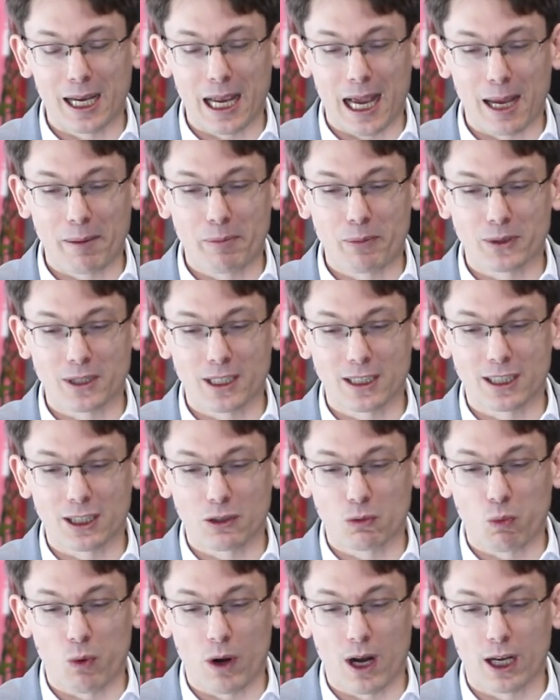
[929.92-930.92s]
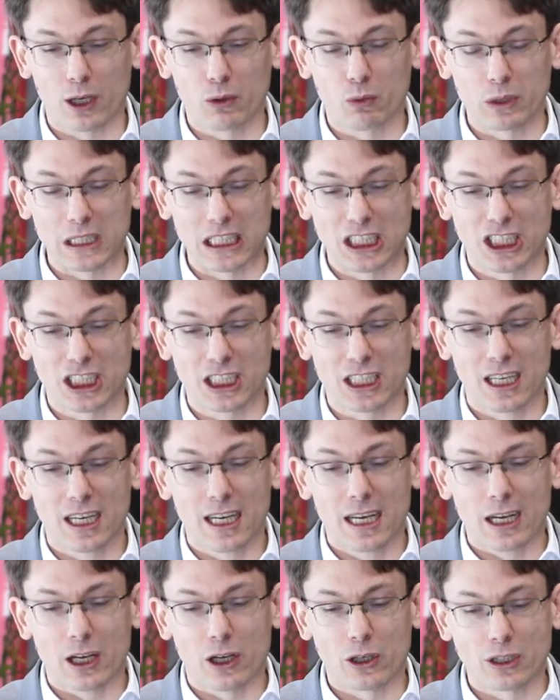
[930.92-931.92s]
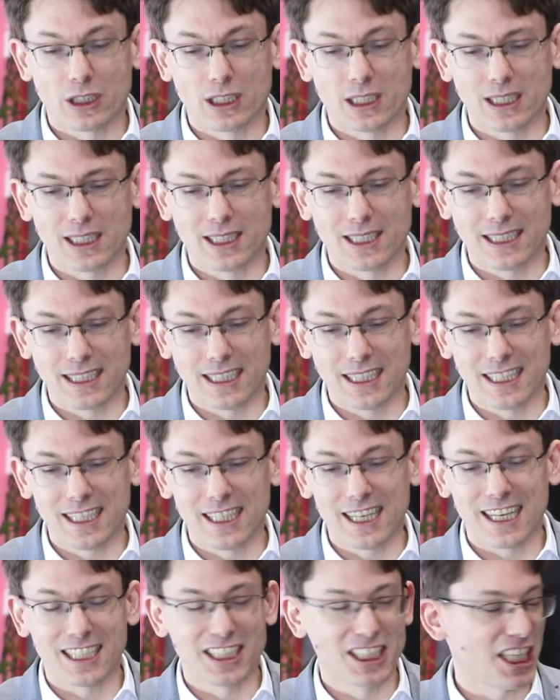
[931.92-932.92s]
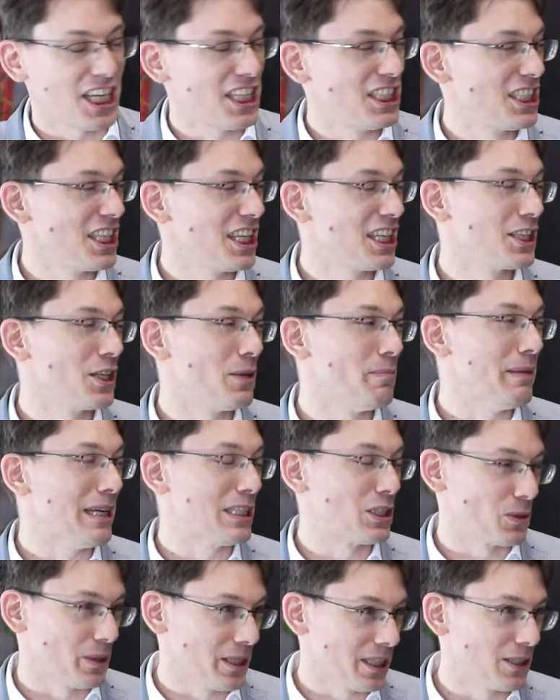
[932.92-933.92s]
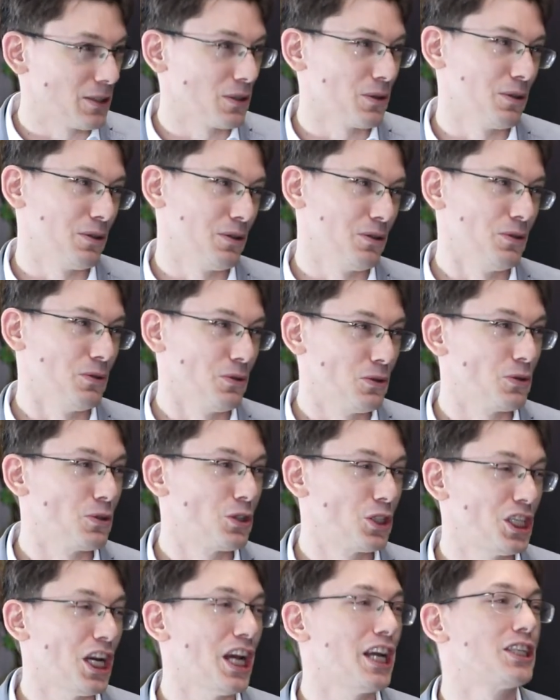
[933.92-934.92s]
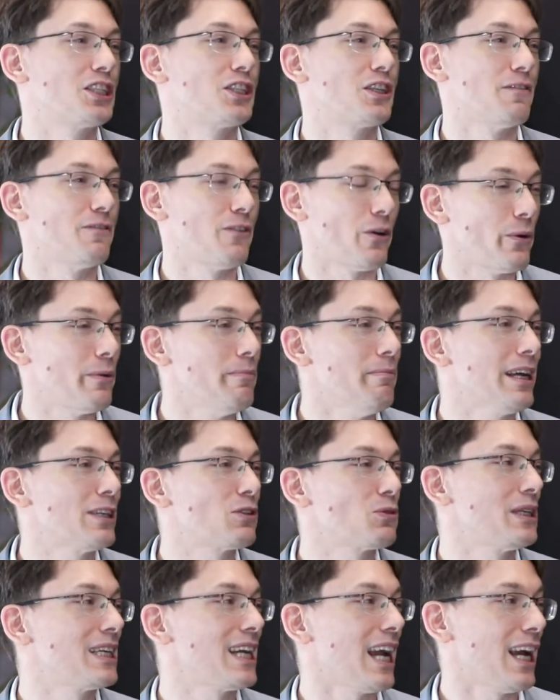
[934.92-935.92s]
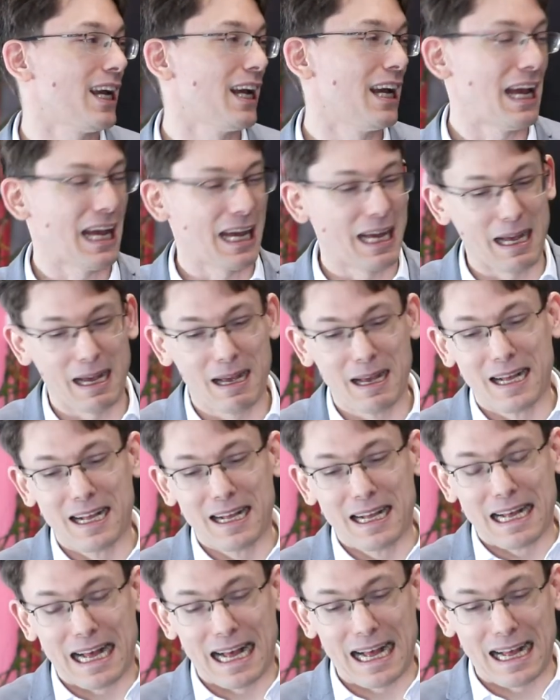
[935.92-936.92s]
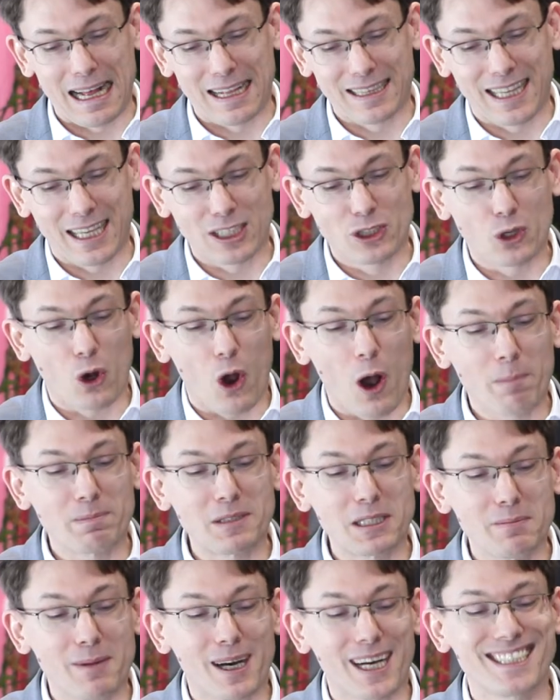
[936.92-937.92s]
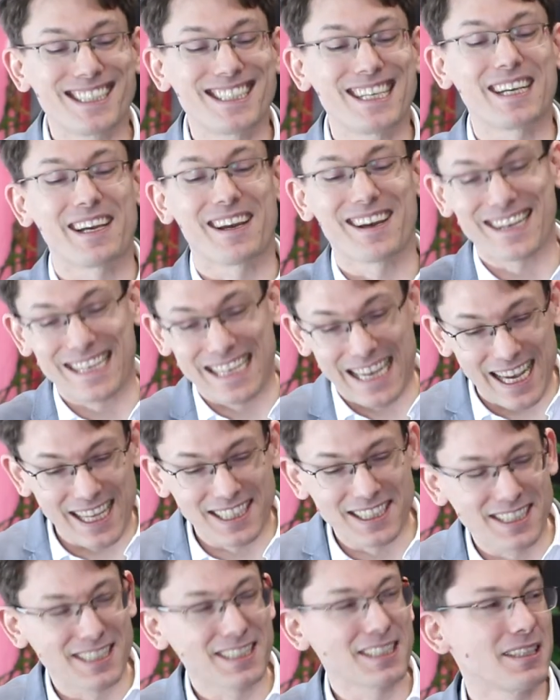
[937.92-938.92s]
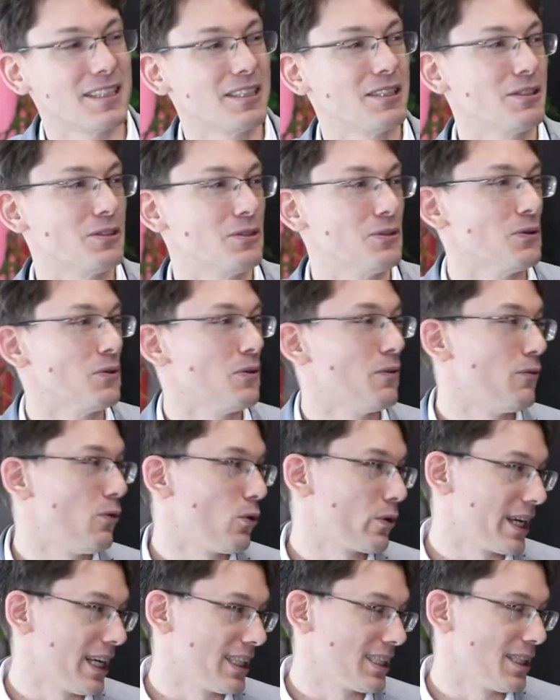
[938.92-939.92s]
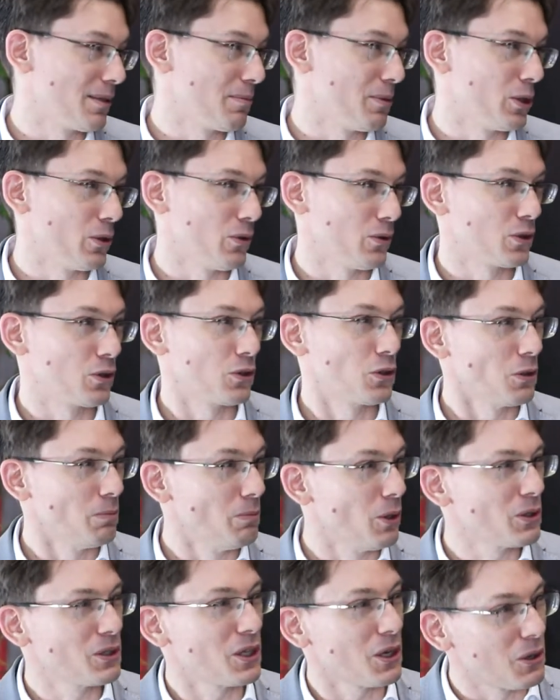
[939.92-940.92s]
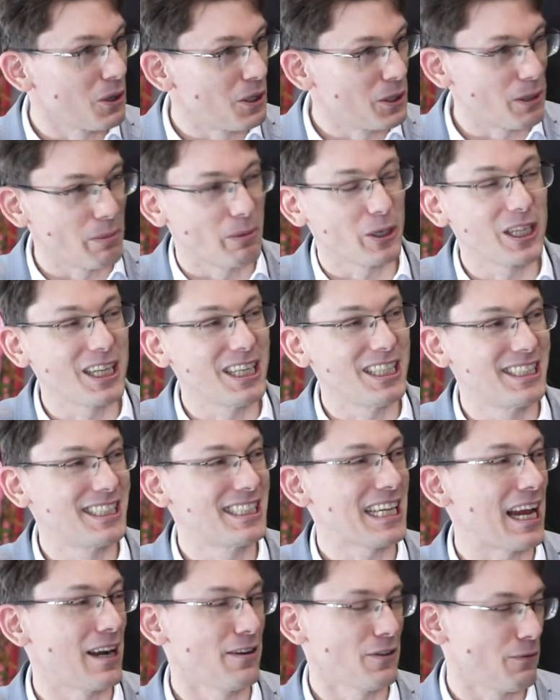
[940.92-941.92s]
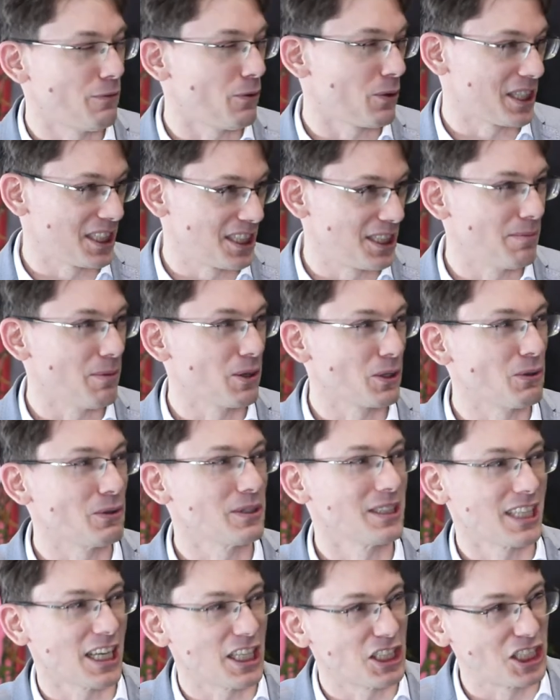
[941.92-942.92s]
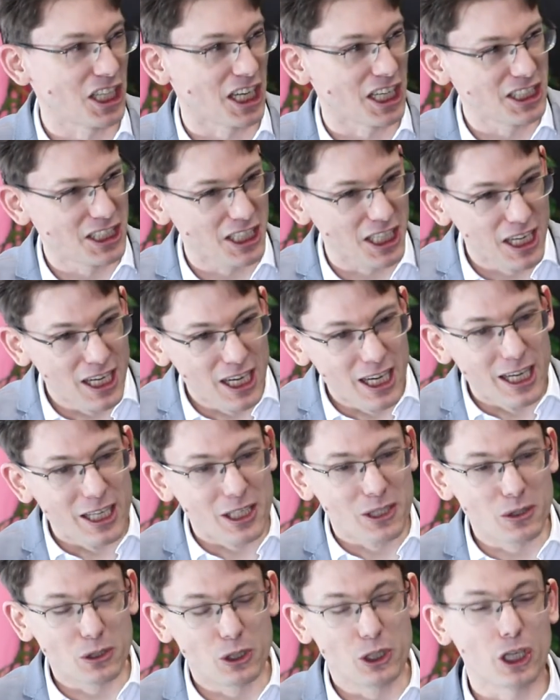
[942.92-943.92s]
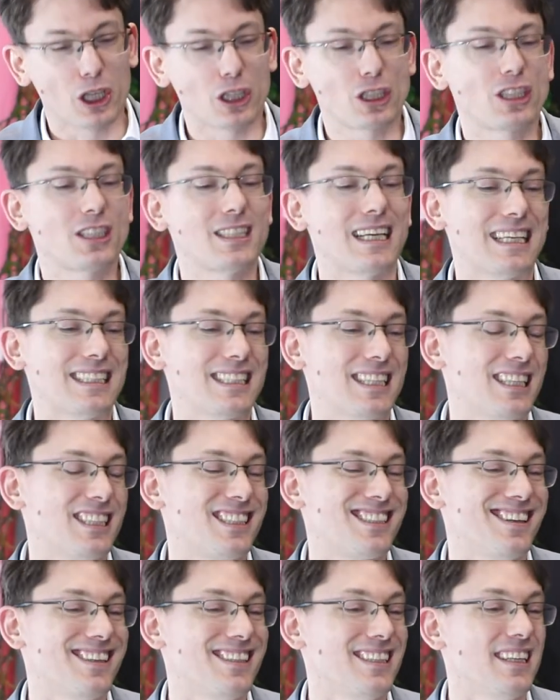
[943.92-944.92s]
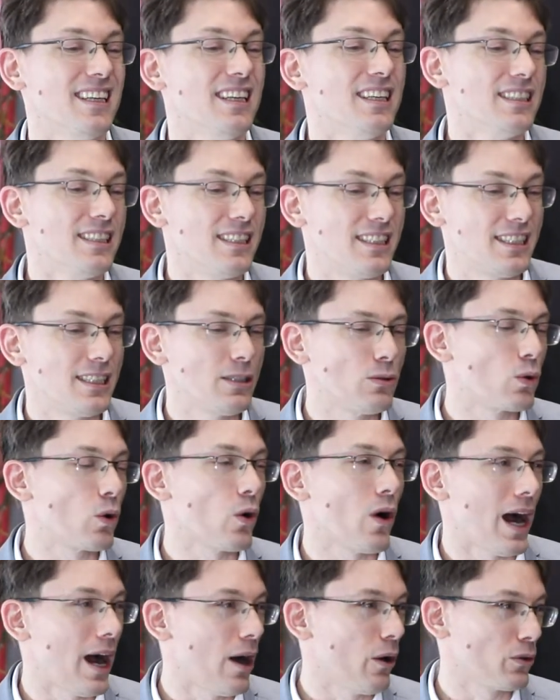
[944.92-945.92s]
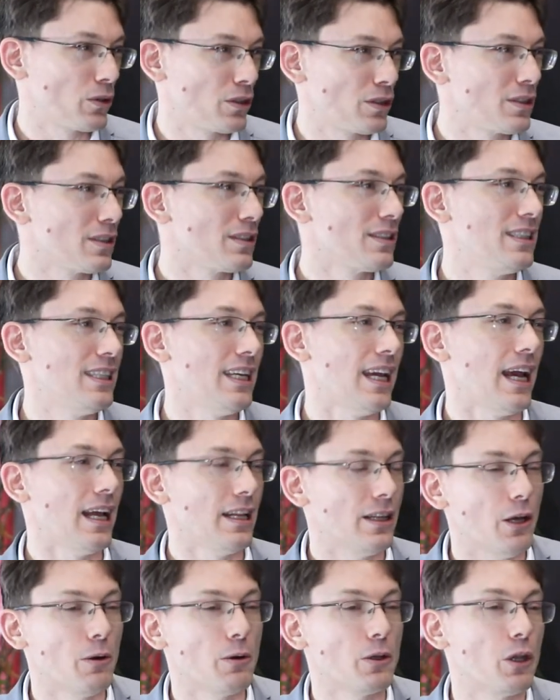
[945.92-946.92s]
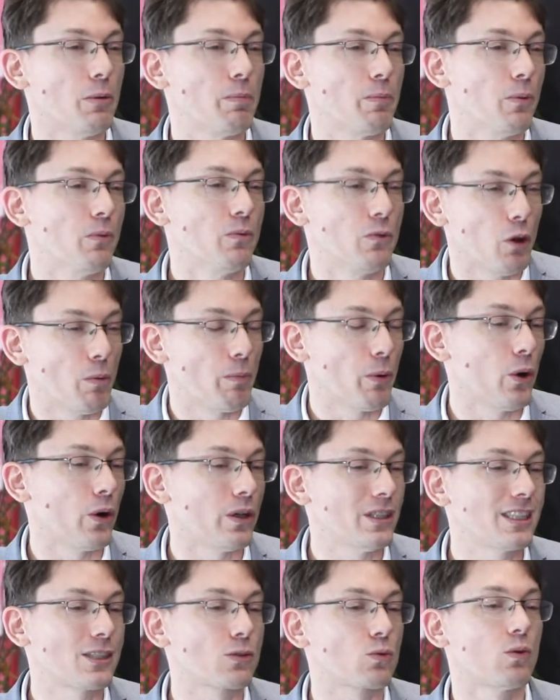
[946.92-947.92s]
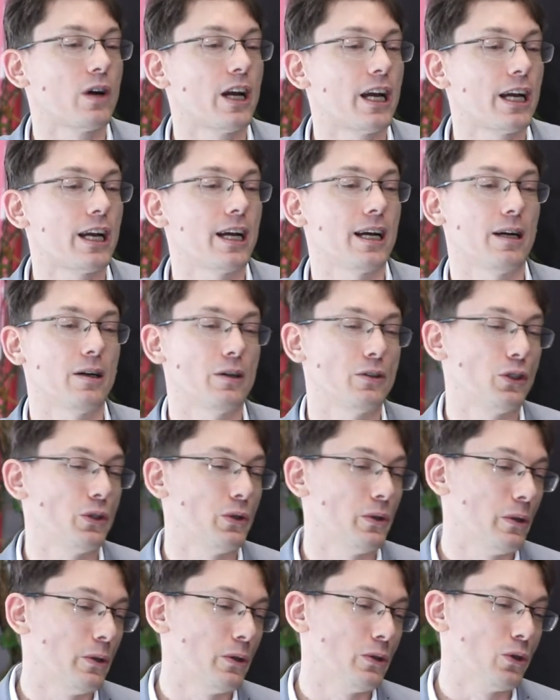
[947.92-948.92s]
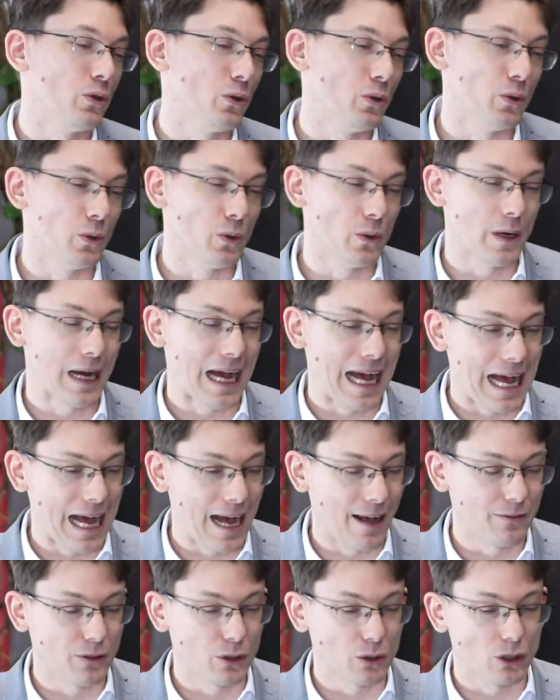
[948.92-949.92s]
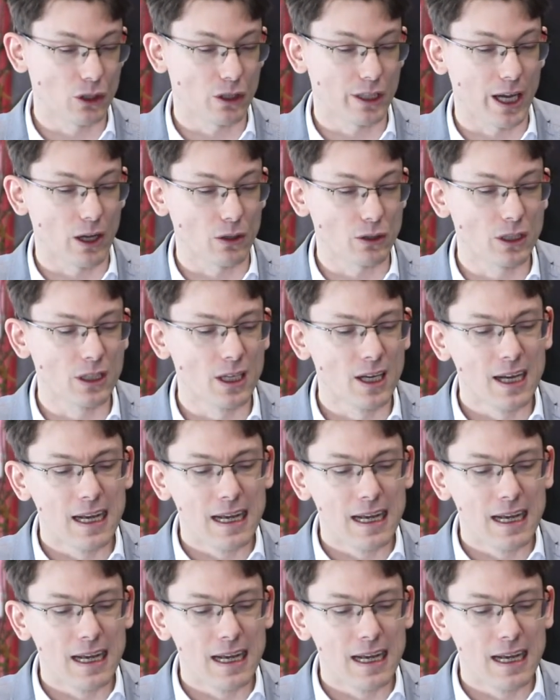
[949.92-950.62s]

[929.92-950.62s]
I presented one which consists in changing the metric. So you change the very metric that you're optimizing against your forecasting model. So the model itself, the forecasting model is unchanged. You just essentially zero out the points where you have your stockouts.